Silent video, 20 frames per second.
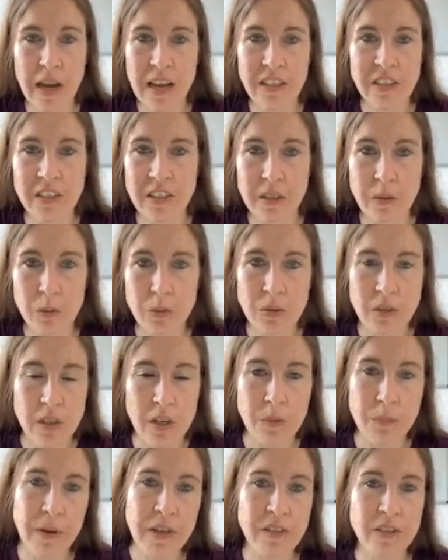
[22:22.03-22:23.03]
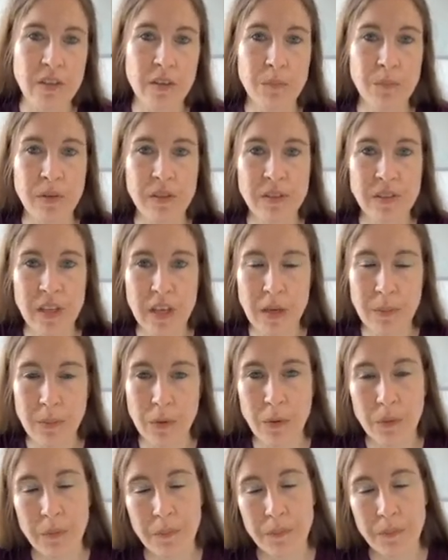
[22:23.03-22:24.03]
actually was no better than
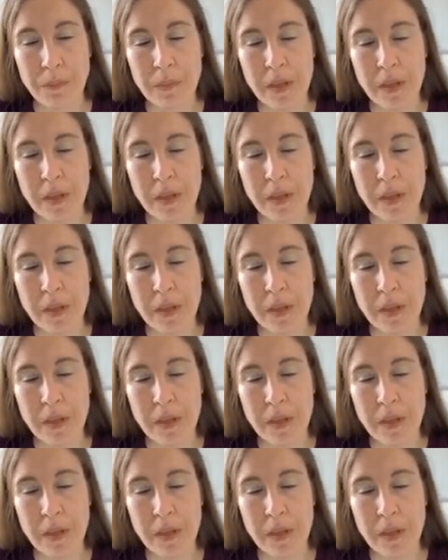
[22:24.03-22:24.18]
placebo.